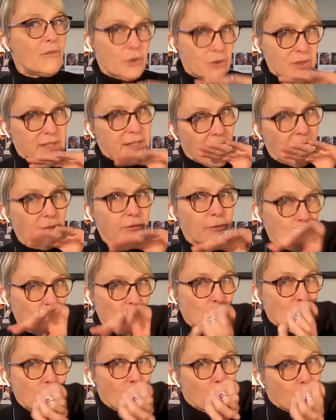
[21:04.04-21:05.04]
yourself,
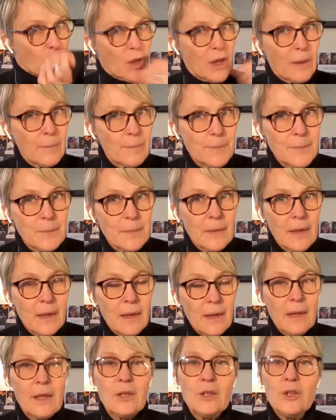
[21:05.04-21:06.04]

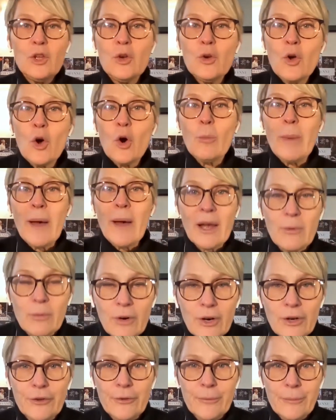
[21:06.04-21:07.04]
you go
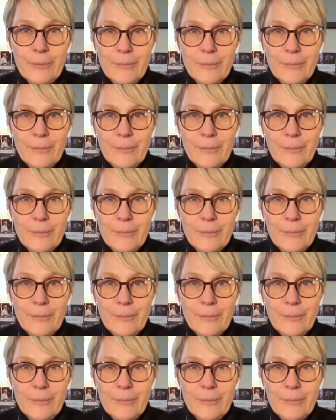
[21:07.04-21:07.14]
backward.